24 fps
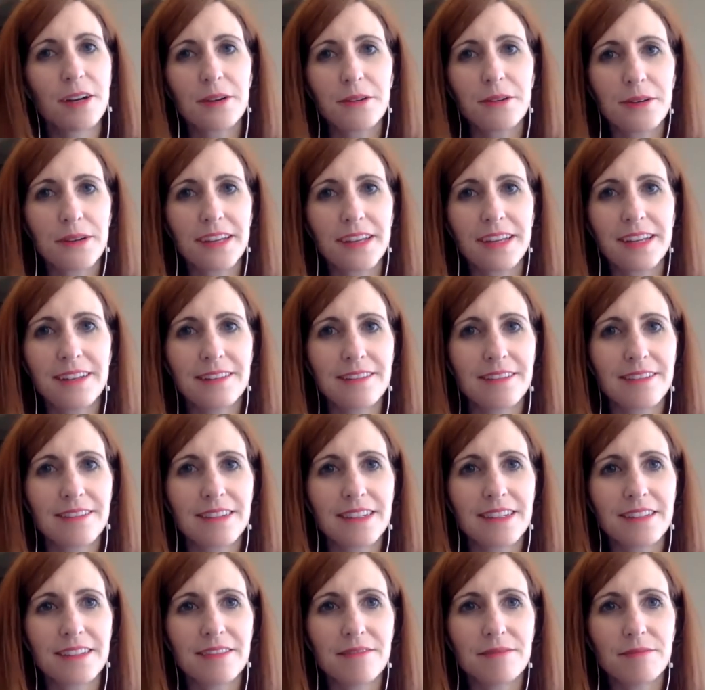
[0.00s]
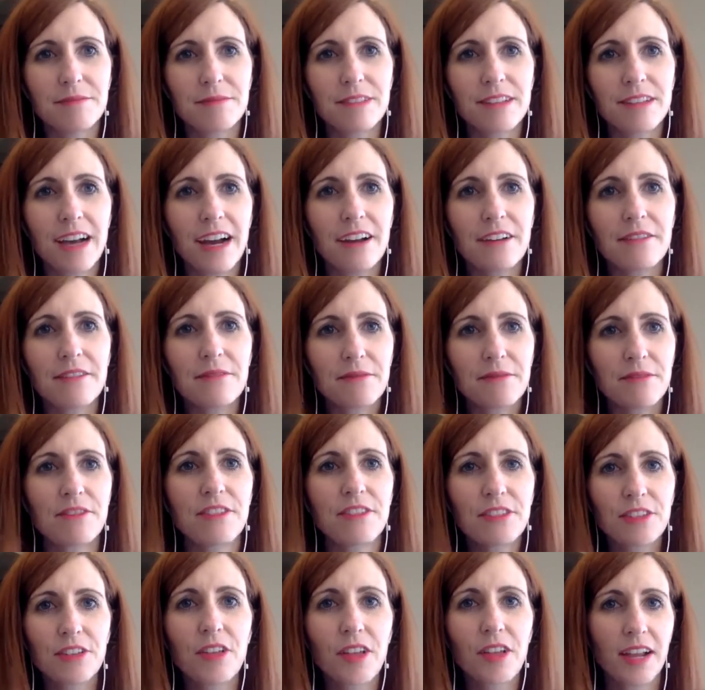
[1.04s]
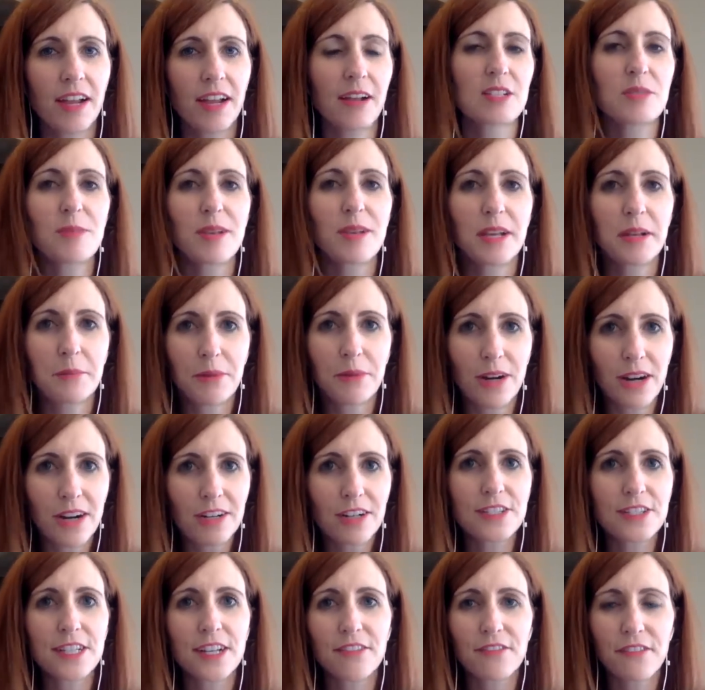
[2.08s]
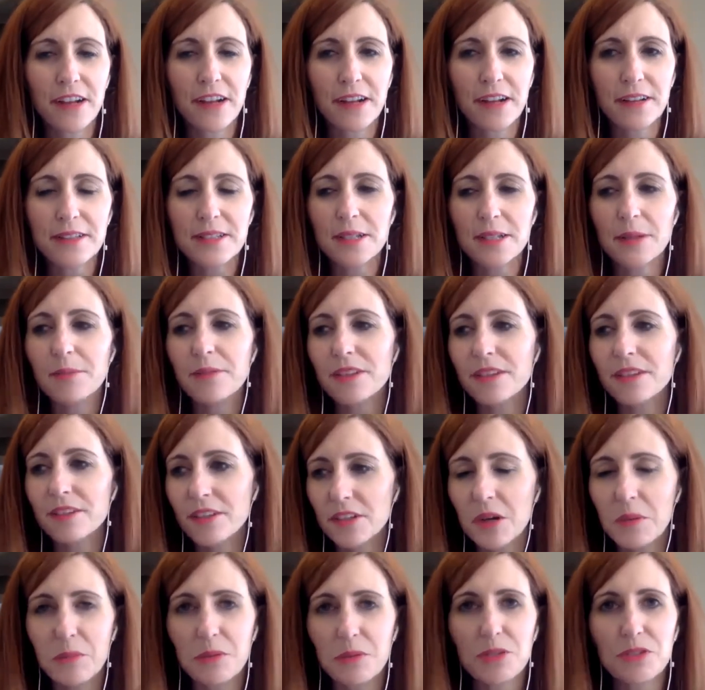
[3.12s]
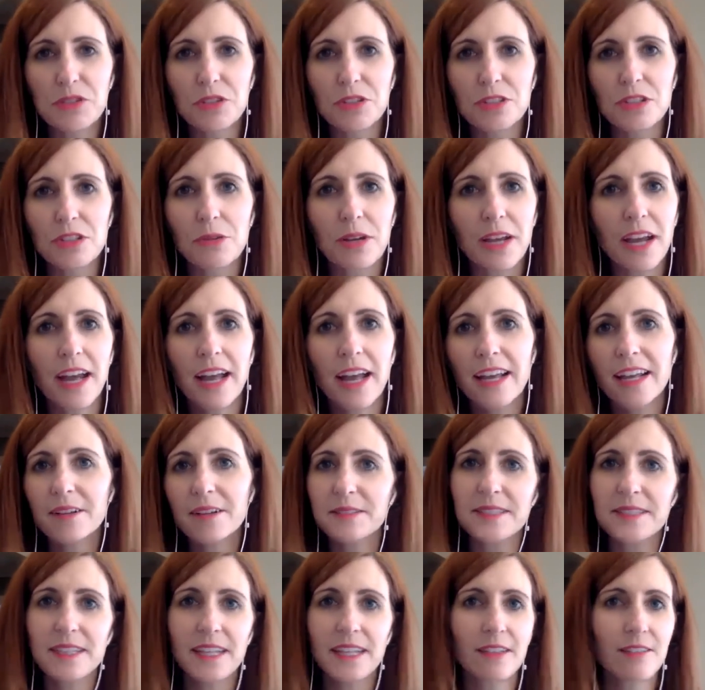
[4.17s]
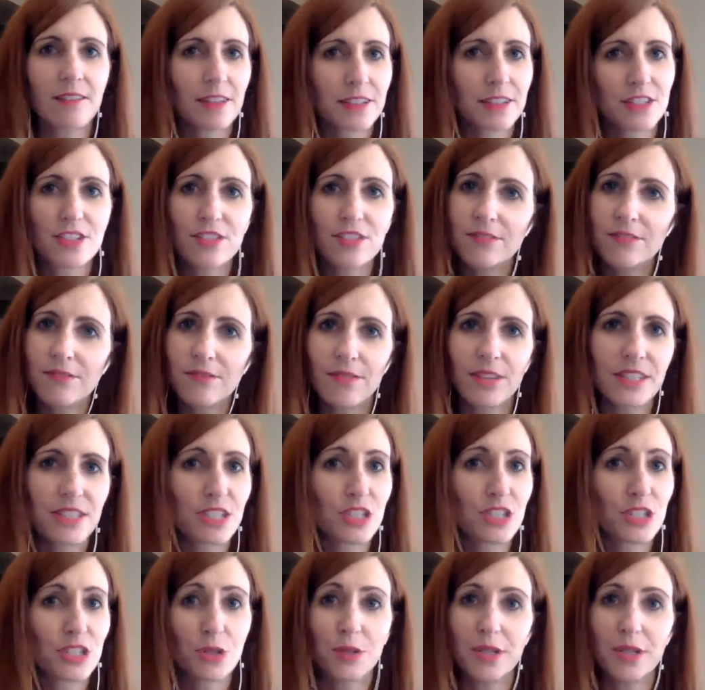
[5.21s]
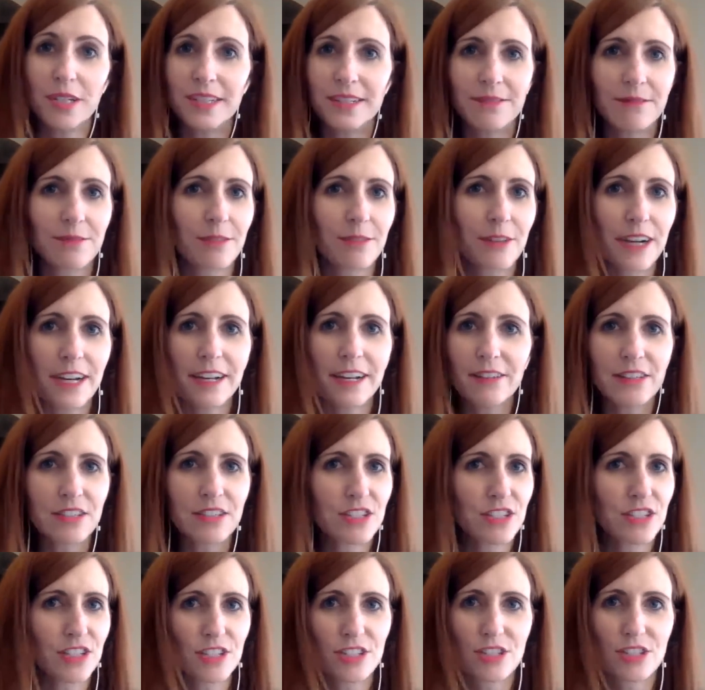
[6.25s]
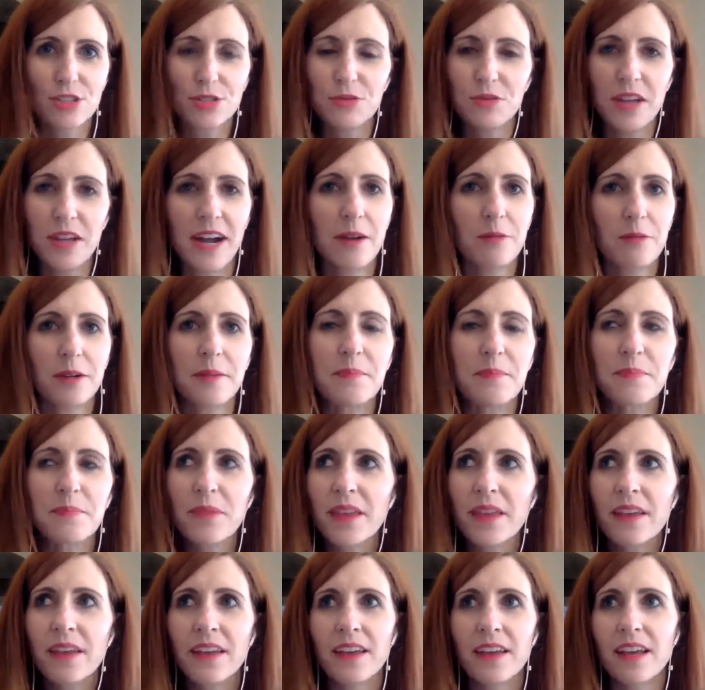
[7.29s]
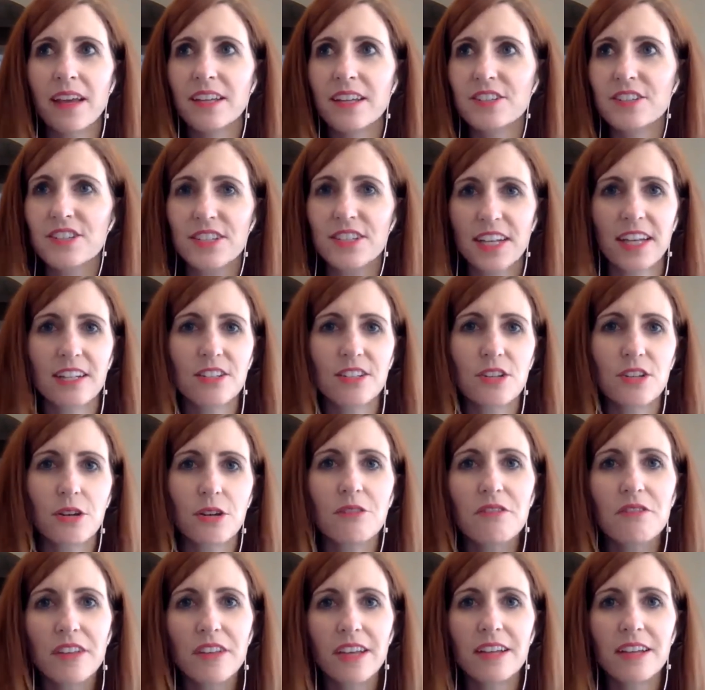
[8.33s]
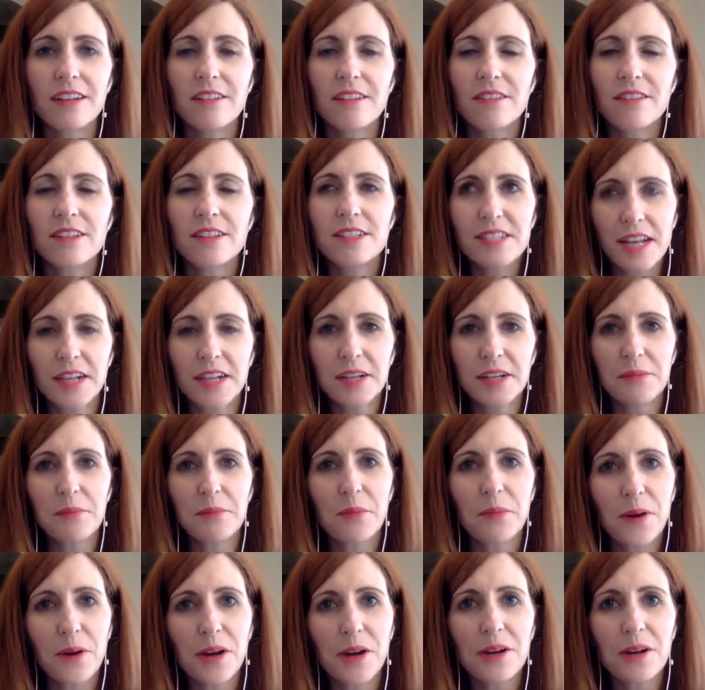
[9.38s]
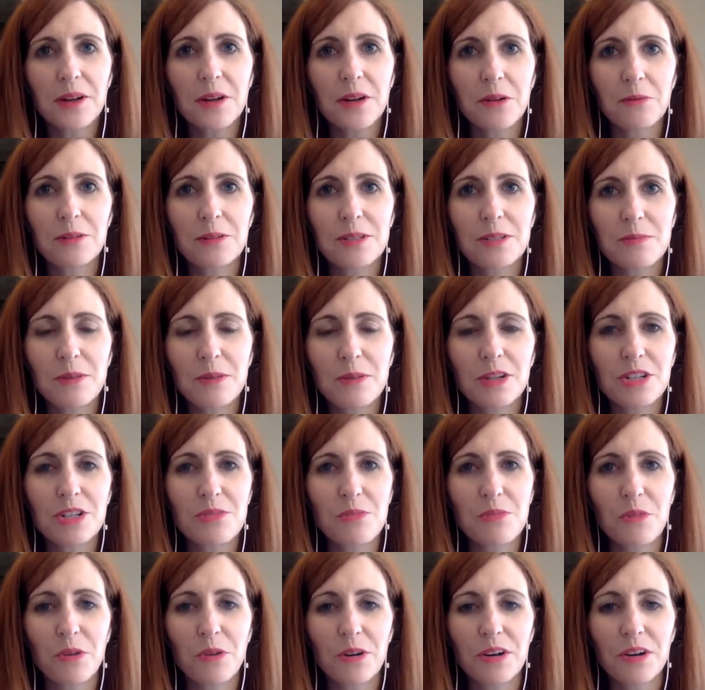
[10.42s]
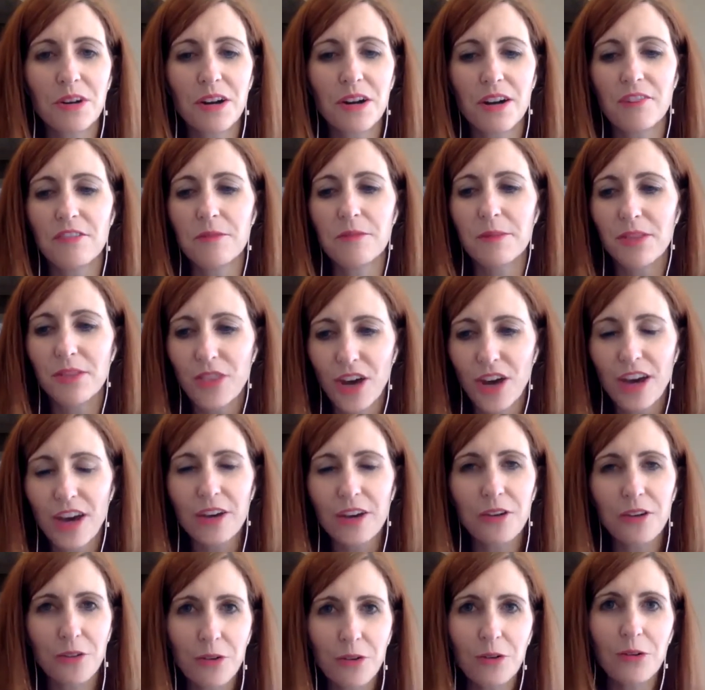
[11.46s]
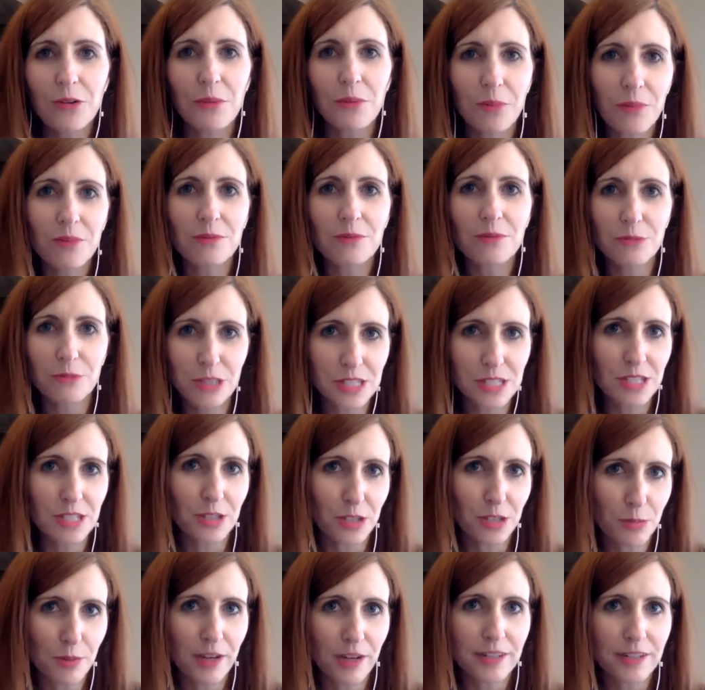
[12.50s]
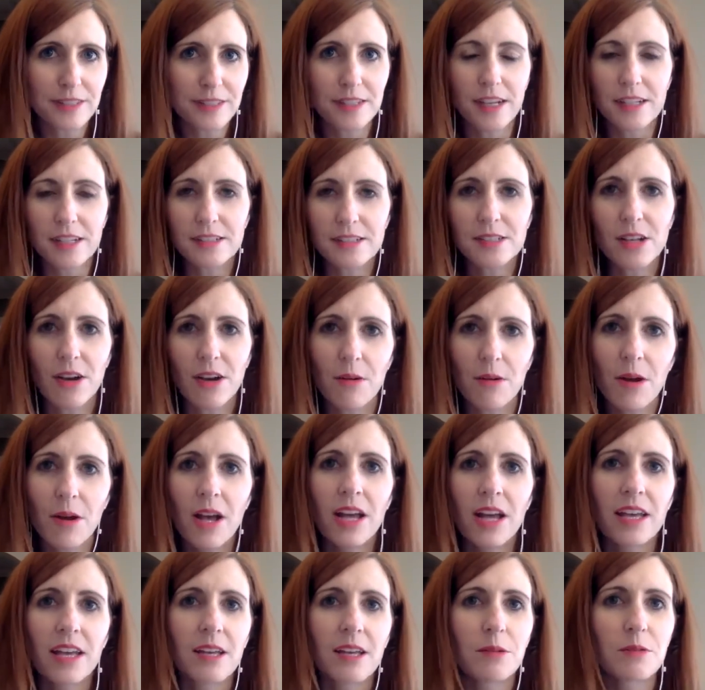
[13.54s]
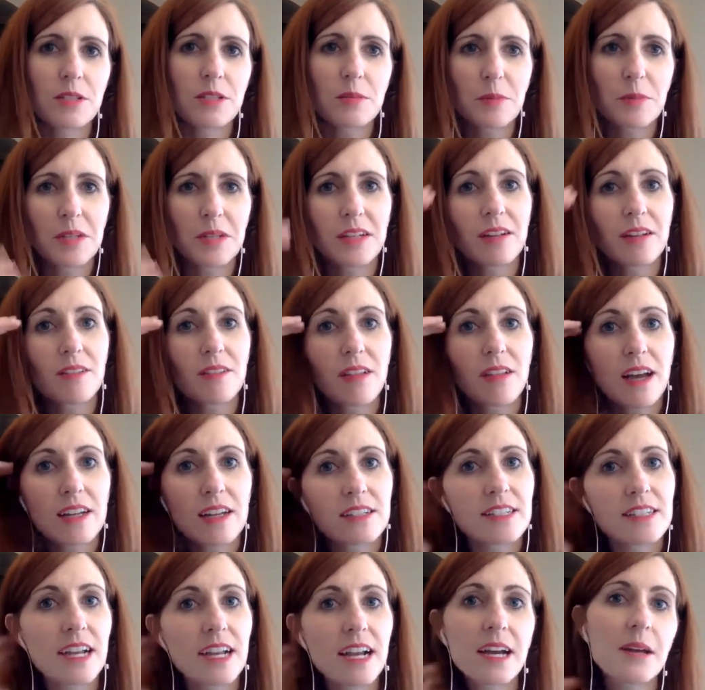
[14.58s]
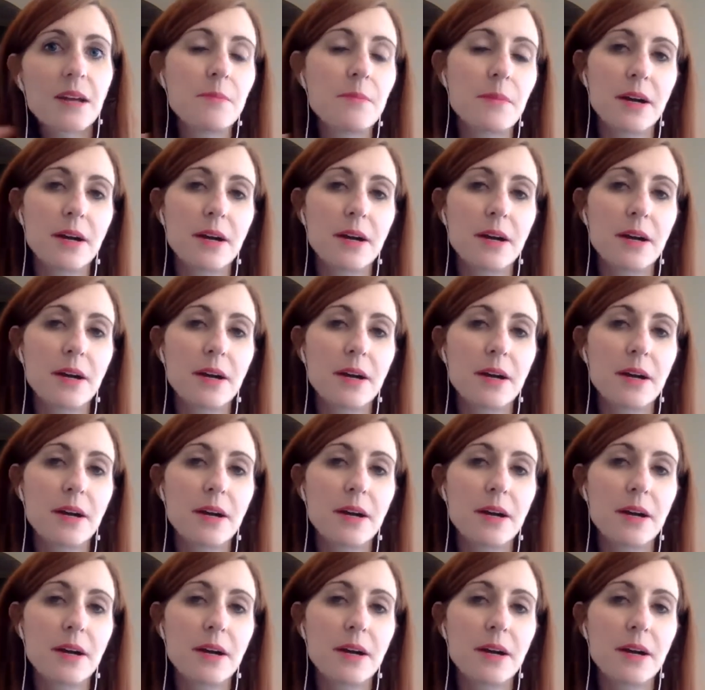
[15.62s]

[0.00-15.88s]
and not feeling like I was making progress. I found something, the numbers looked okay, and I was like, let's do it, right? Let's just do that one, and just kind of dove in. The second product was much more of a methodical research process. So it was spending a lot of time